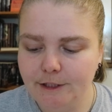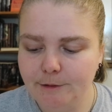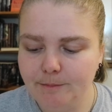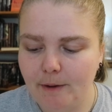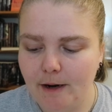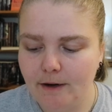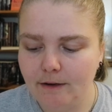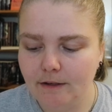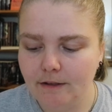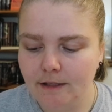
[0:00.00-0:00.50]

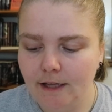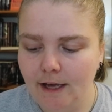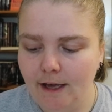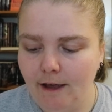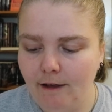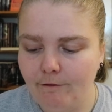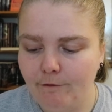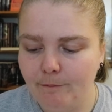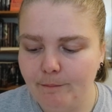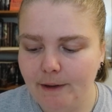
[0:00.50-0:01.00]
Inspired
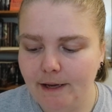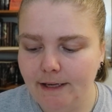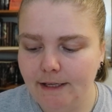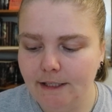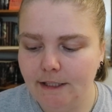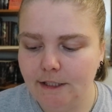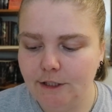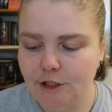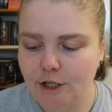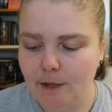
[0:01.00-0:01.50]
Life by
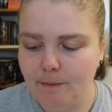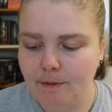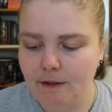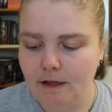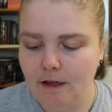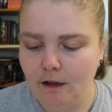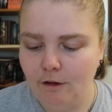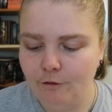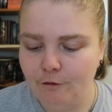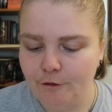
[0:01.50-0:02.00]

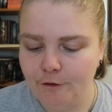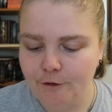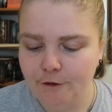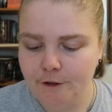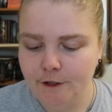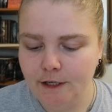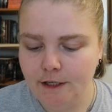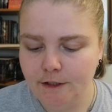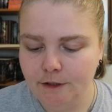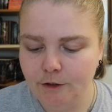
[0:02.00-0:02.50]
Jaymi
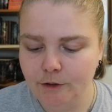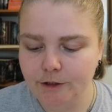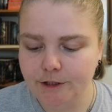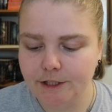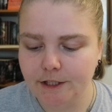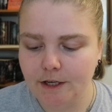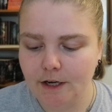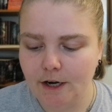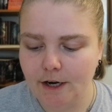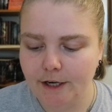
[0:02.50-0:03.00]
Elford. Use
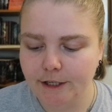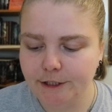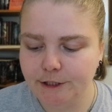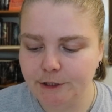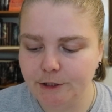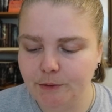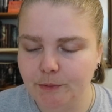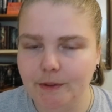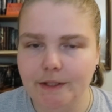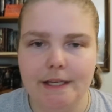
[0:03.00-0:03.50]
the cards
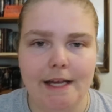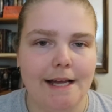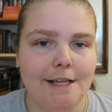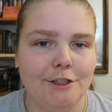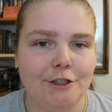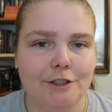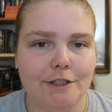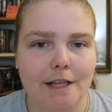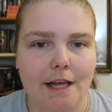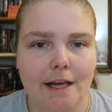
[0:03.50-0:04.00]
to
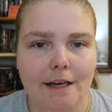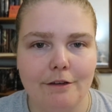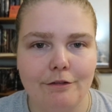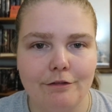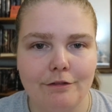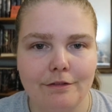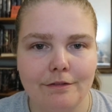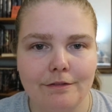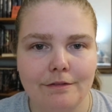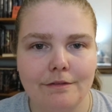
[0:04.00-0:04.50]
enhance your
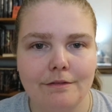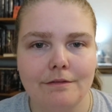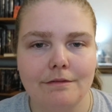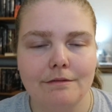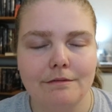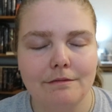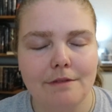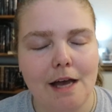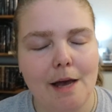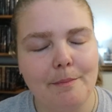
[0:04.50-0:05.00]
life.
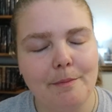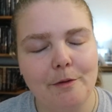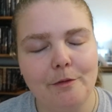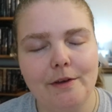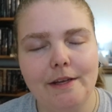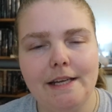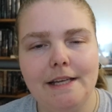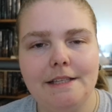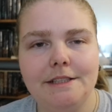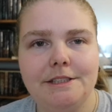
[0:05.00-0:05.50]
Happy
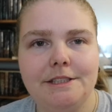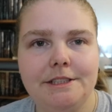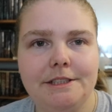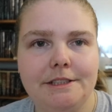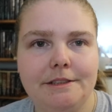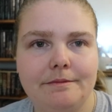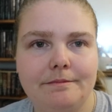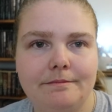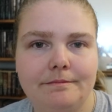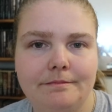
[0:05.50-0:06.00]

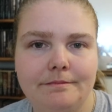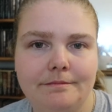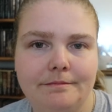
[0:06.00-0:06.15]
readings.